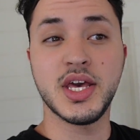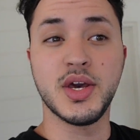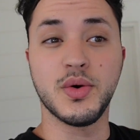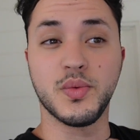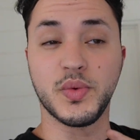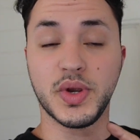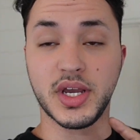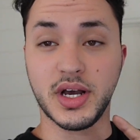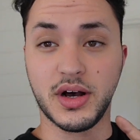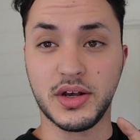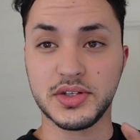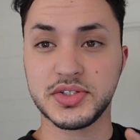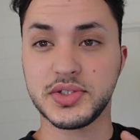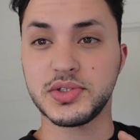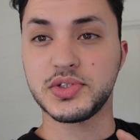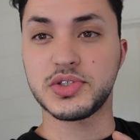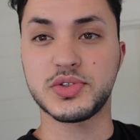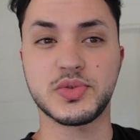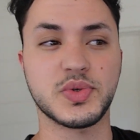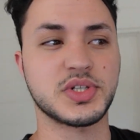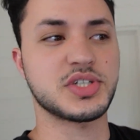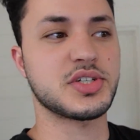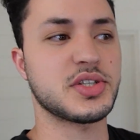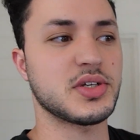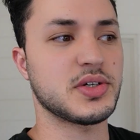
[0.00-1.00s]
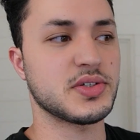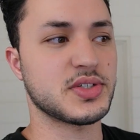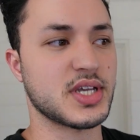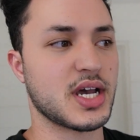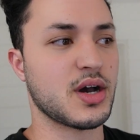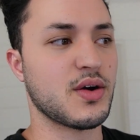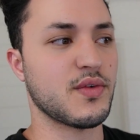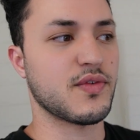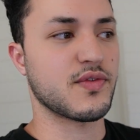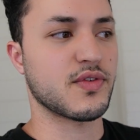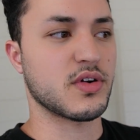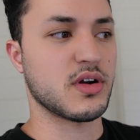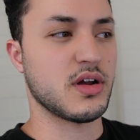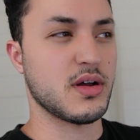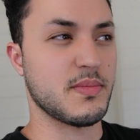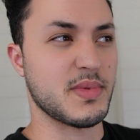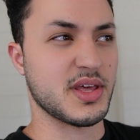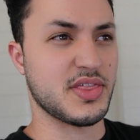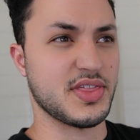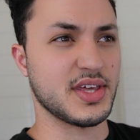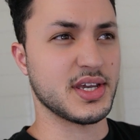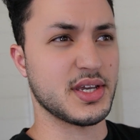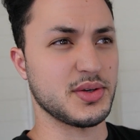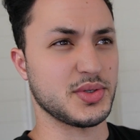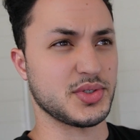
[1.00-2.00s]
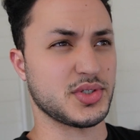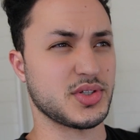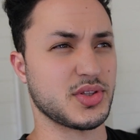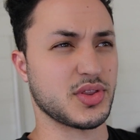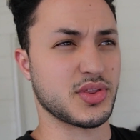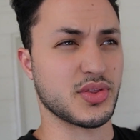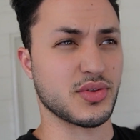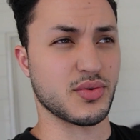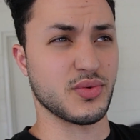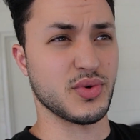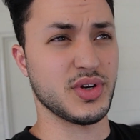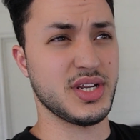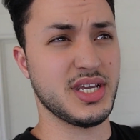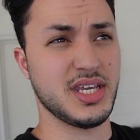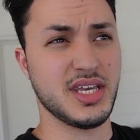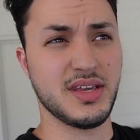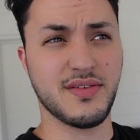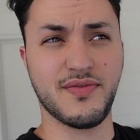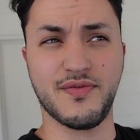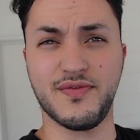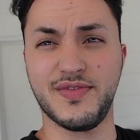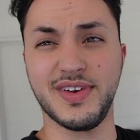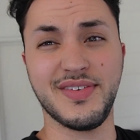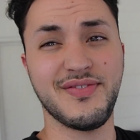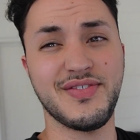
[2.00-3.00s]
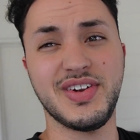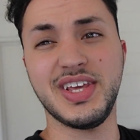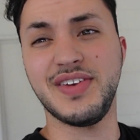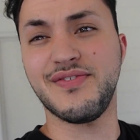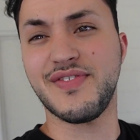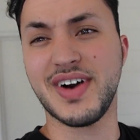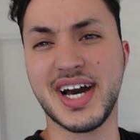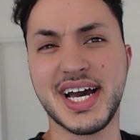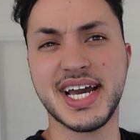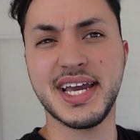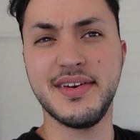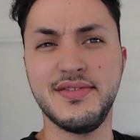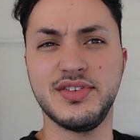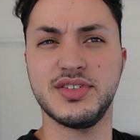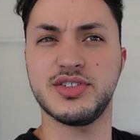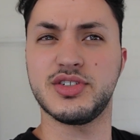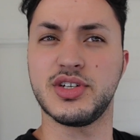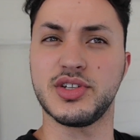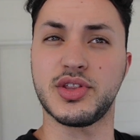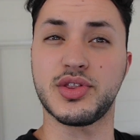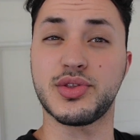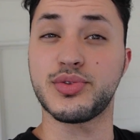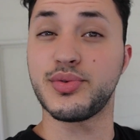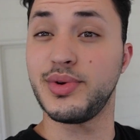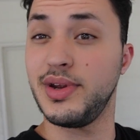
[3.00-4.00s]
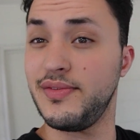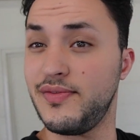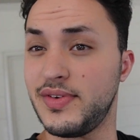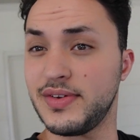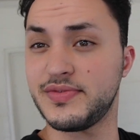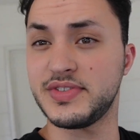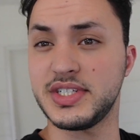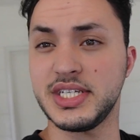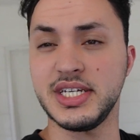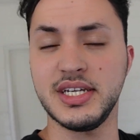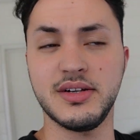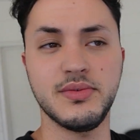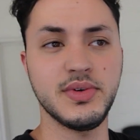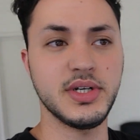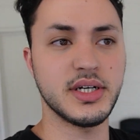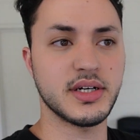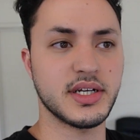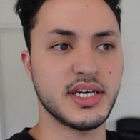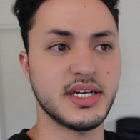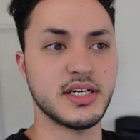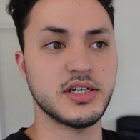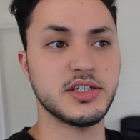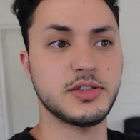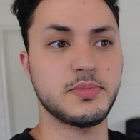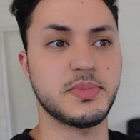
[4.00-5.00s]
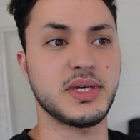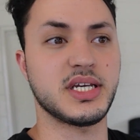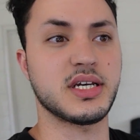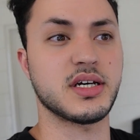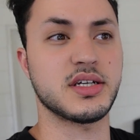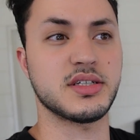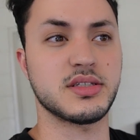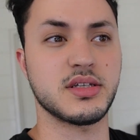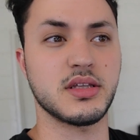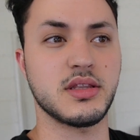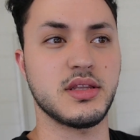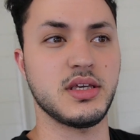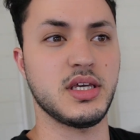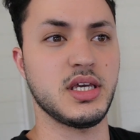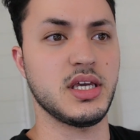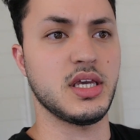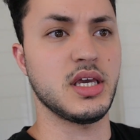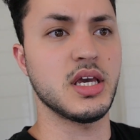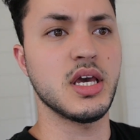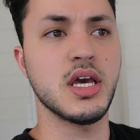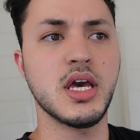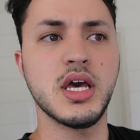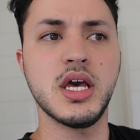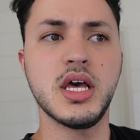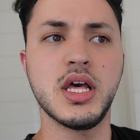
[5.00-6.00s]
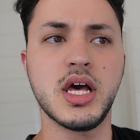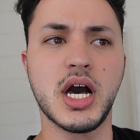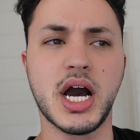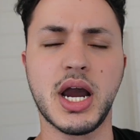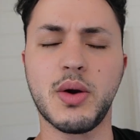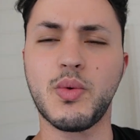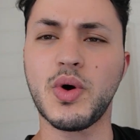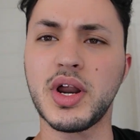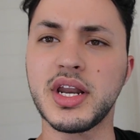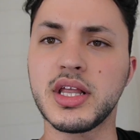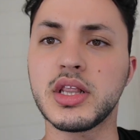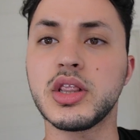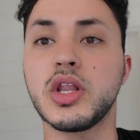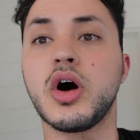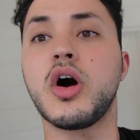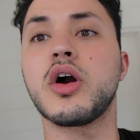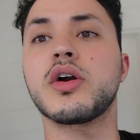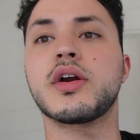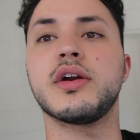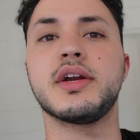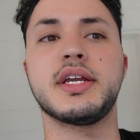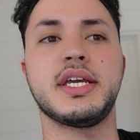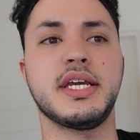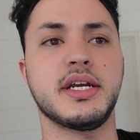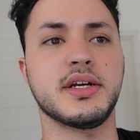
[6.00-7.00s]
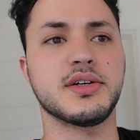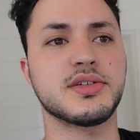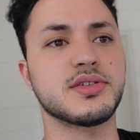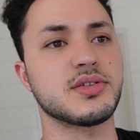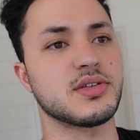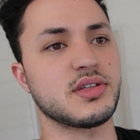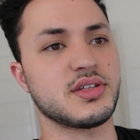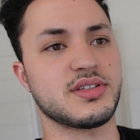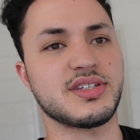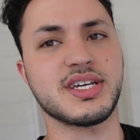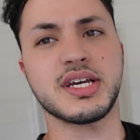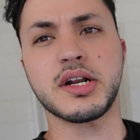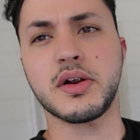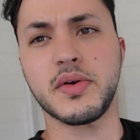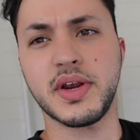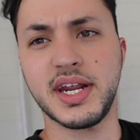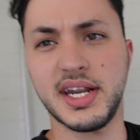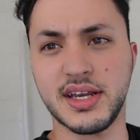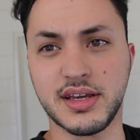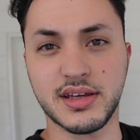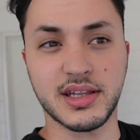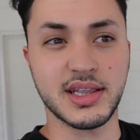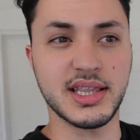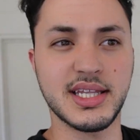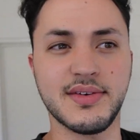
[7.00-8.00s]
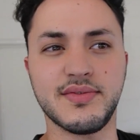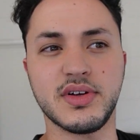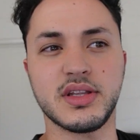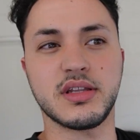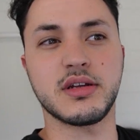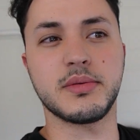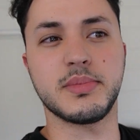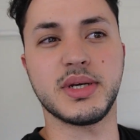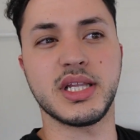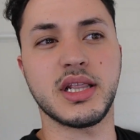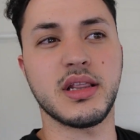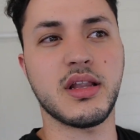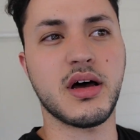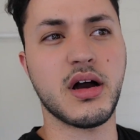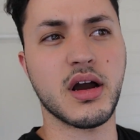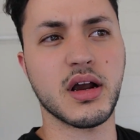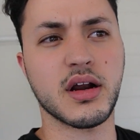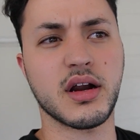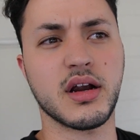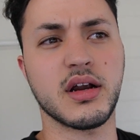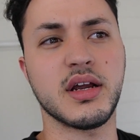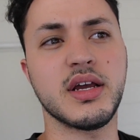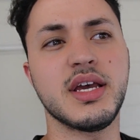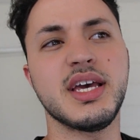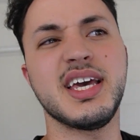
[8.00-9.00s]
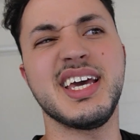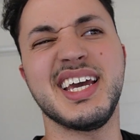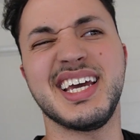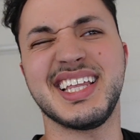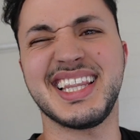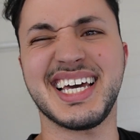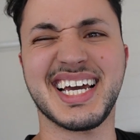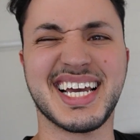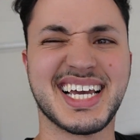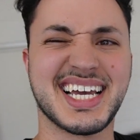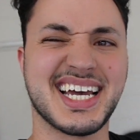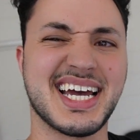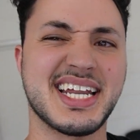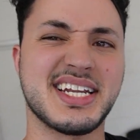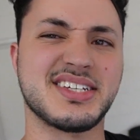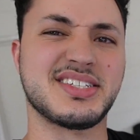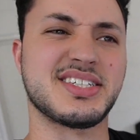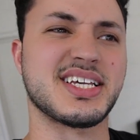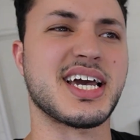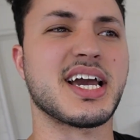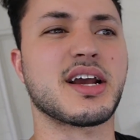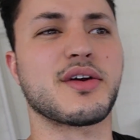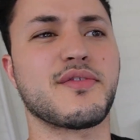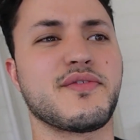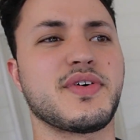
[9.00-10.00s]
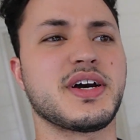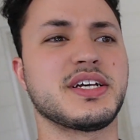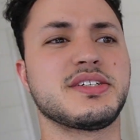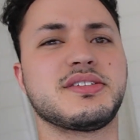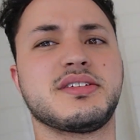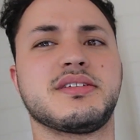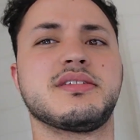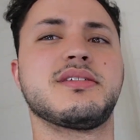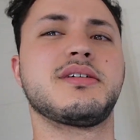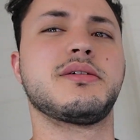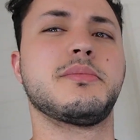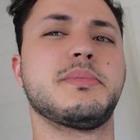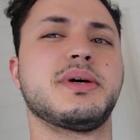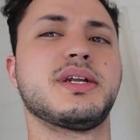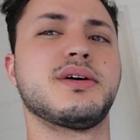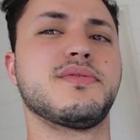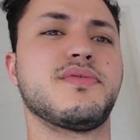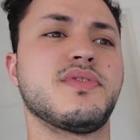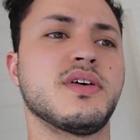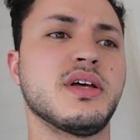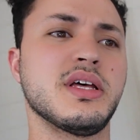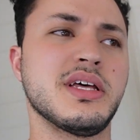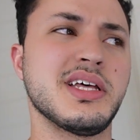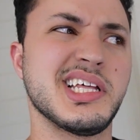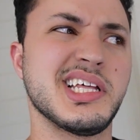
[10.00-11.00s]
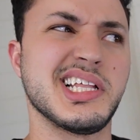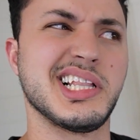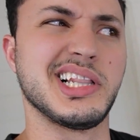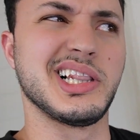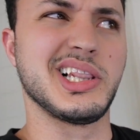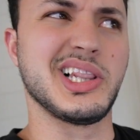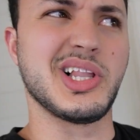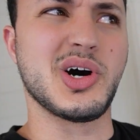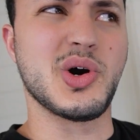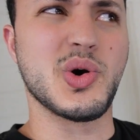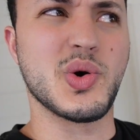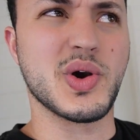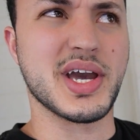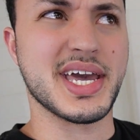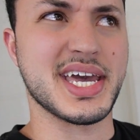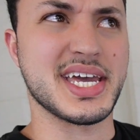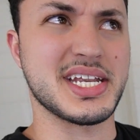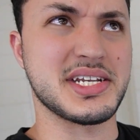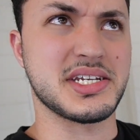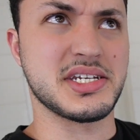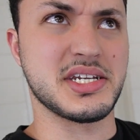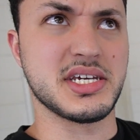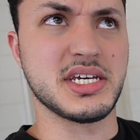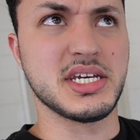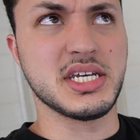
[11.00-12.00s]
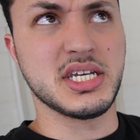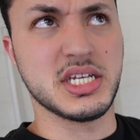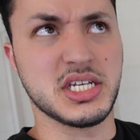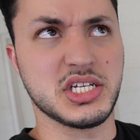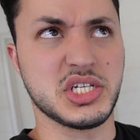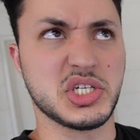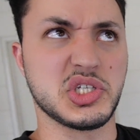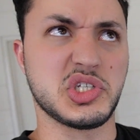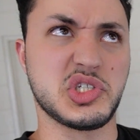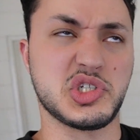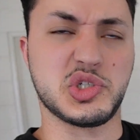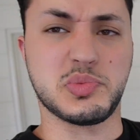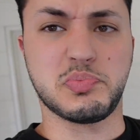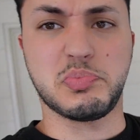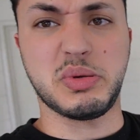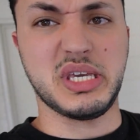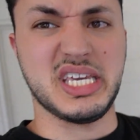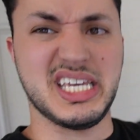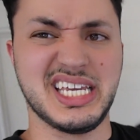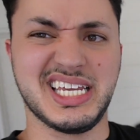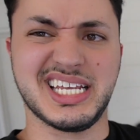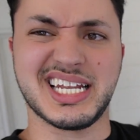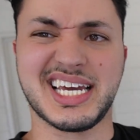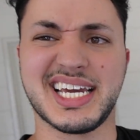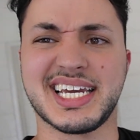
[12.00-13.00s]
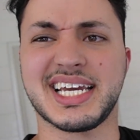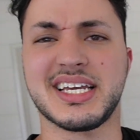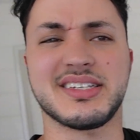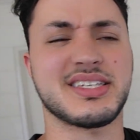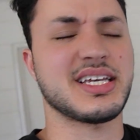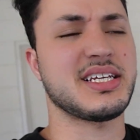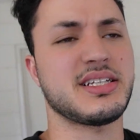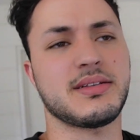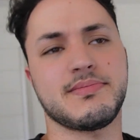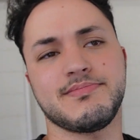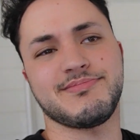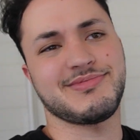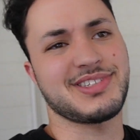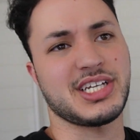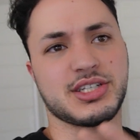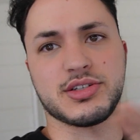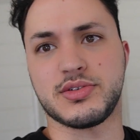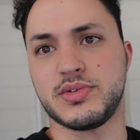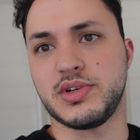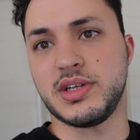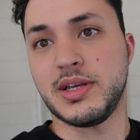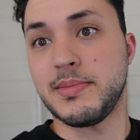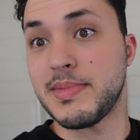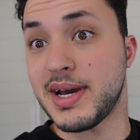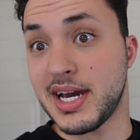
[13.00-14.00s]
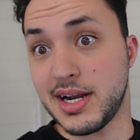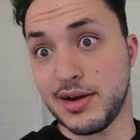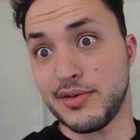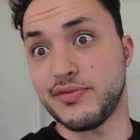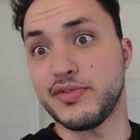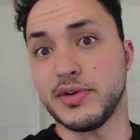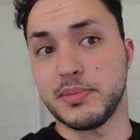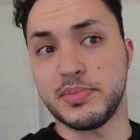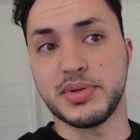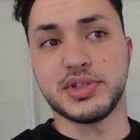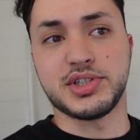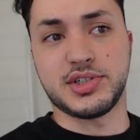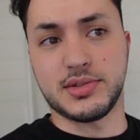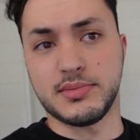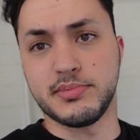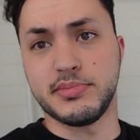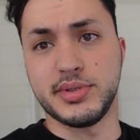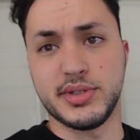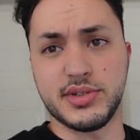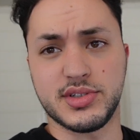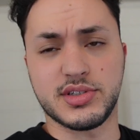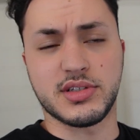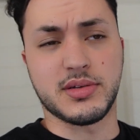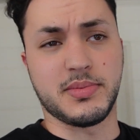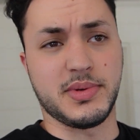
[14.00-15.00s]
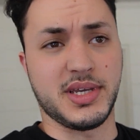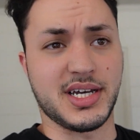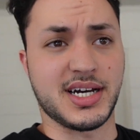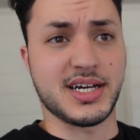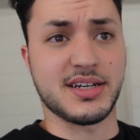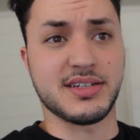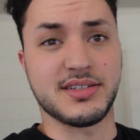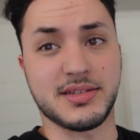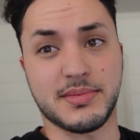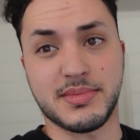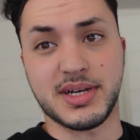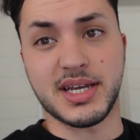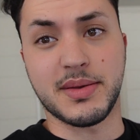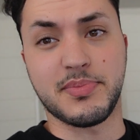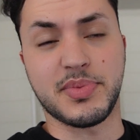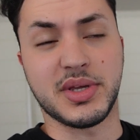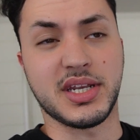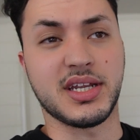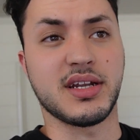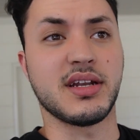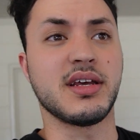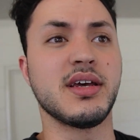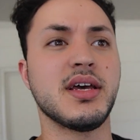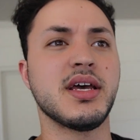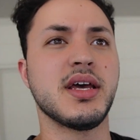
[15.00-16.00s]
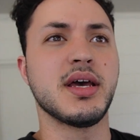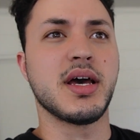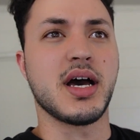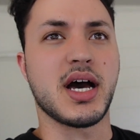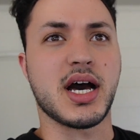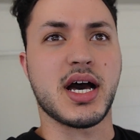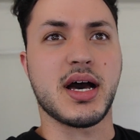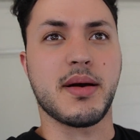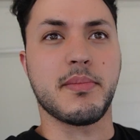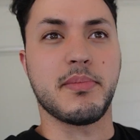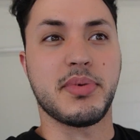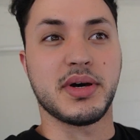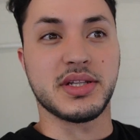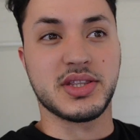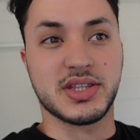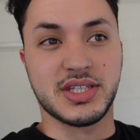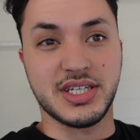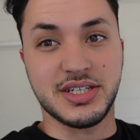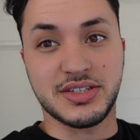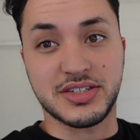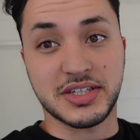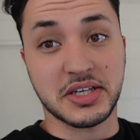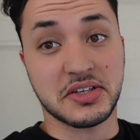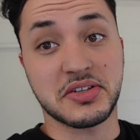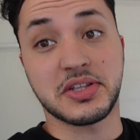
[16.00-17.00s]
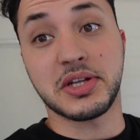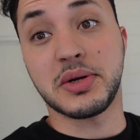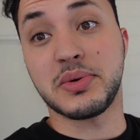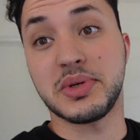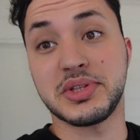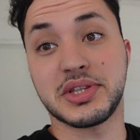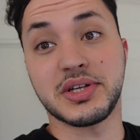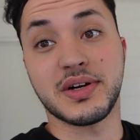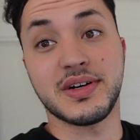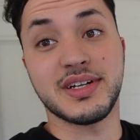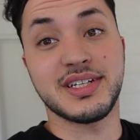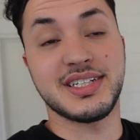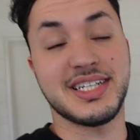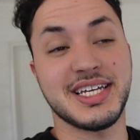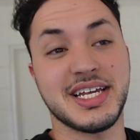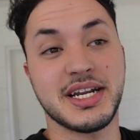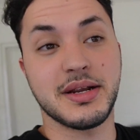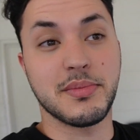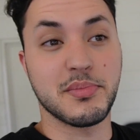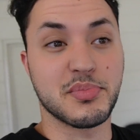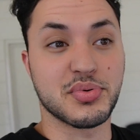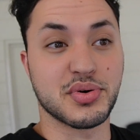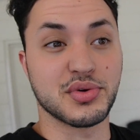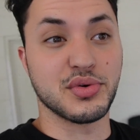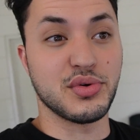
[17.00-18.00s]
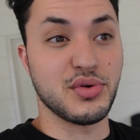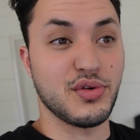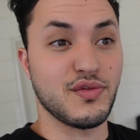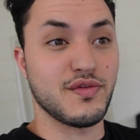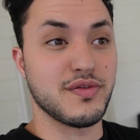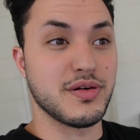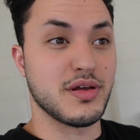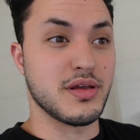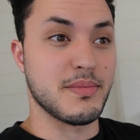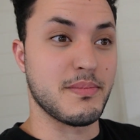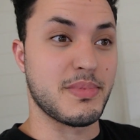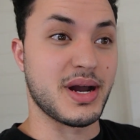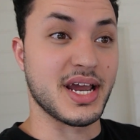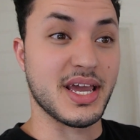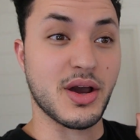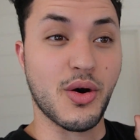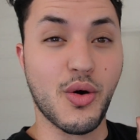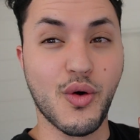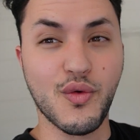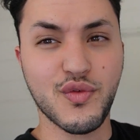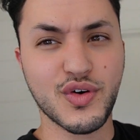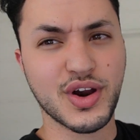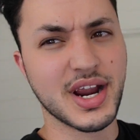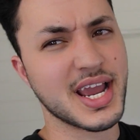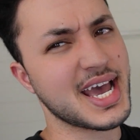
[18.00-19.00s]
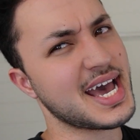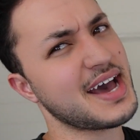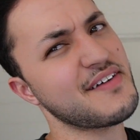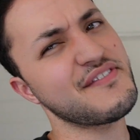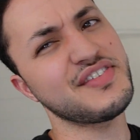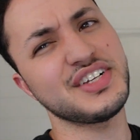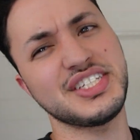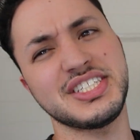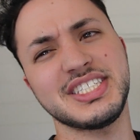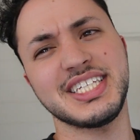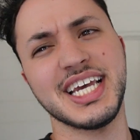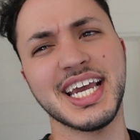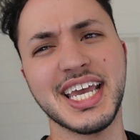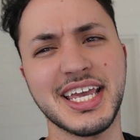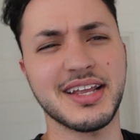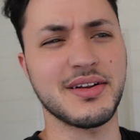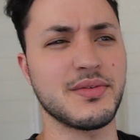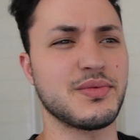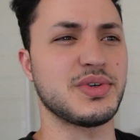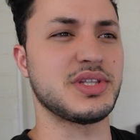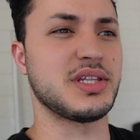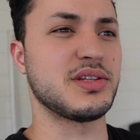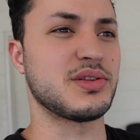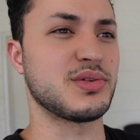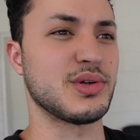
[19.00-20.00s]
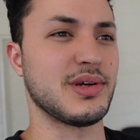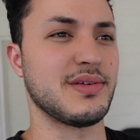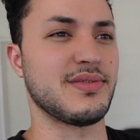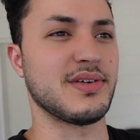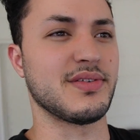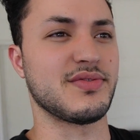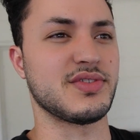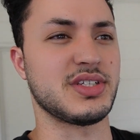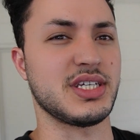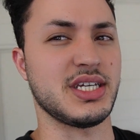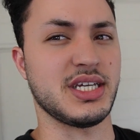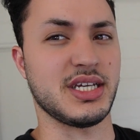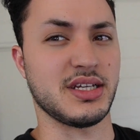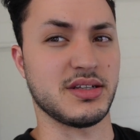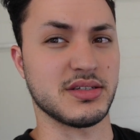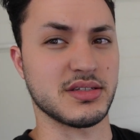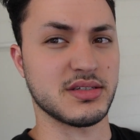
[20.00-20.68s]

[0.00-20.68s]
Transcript: We also switched those out from, I think it was 355s to 315 rear gears because of I wanted longer gears so the 10R80 could live a little bit longer. That kind of sacrifices a little bit of low end speed, I guess. It doesn't really matter if you're pushing boost, to be honest, in my opinion. But the 60 to 130 did improve by over half a second with the 315s.